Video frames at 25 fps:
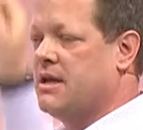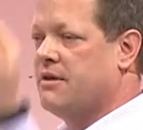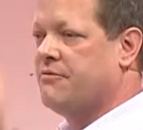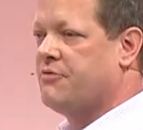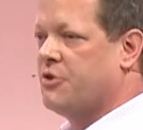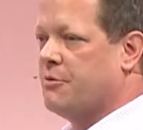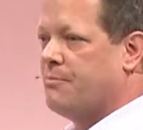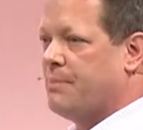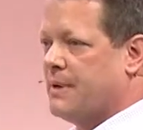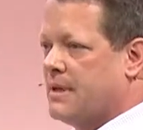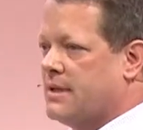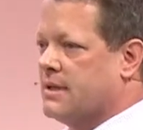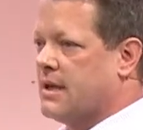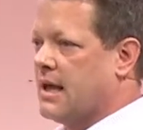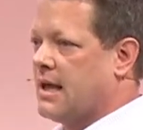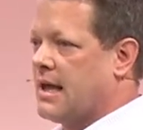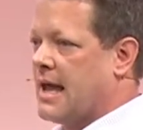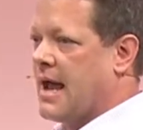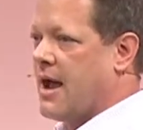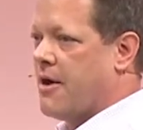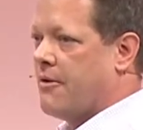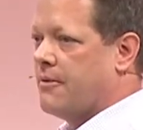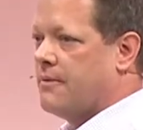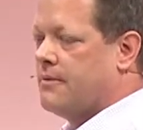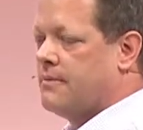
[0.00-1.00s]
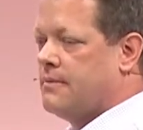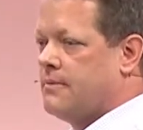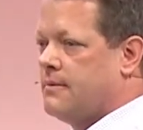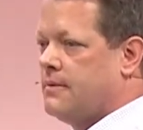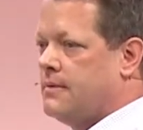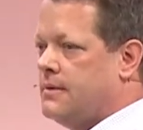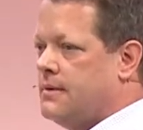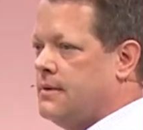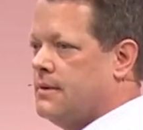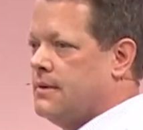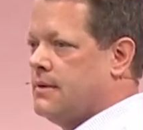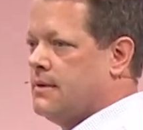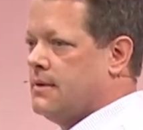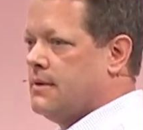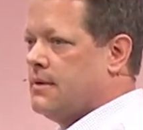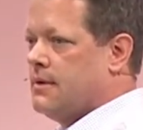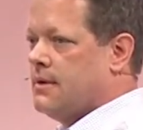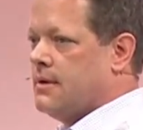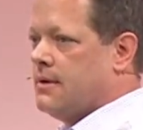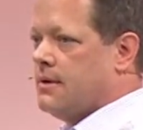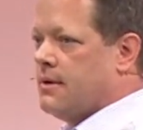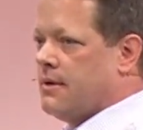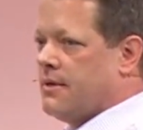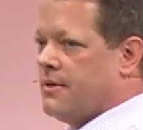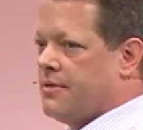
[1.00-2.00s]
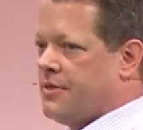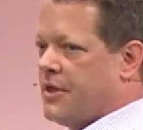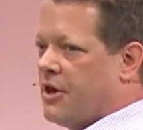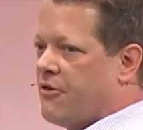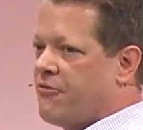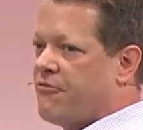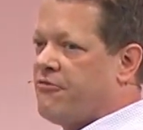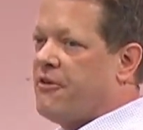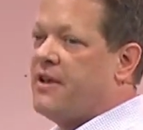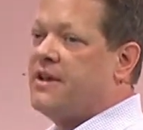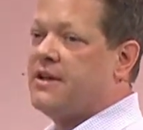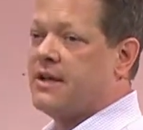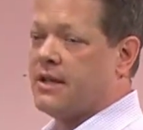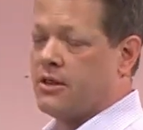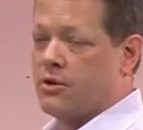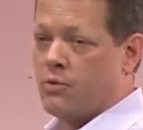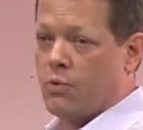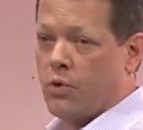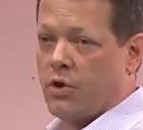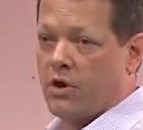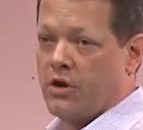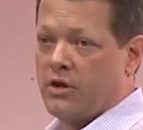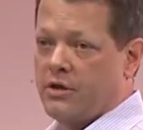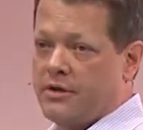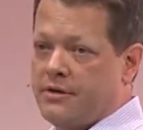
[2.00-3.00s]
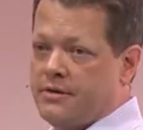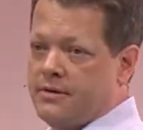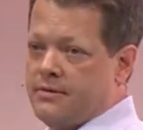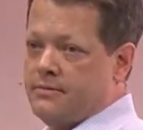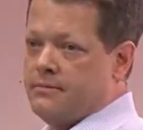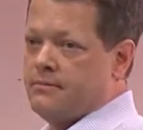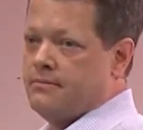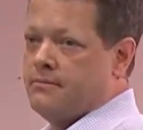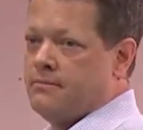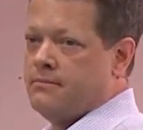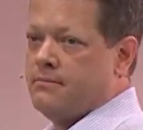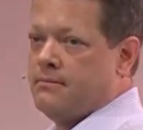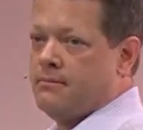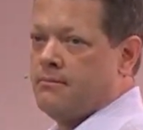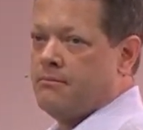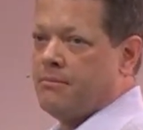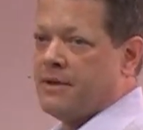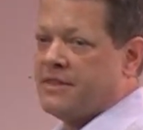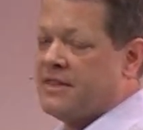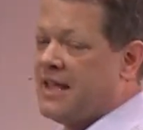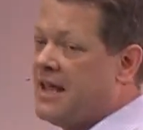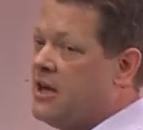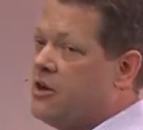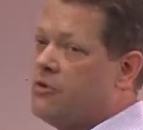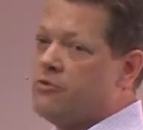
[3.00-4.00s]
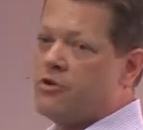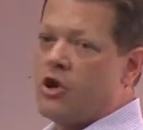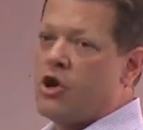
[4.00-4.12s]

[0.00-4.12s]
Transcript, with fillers: of your billing account, they're funding the world, but they don't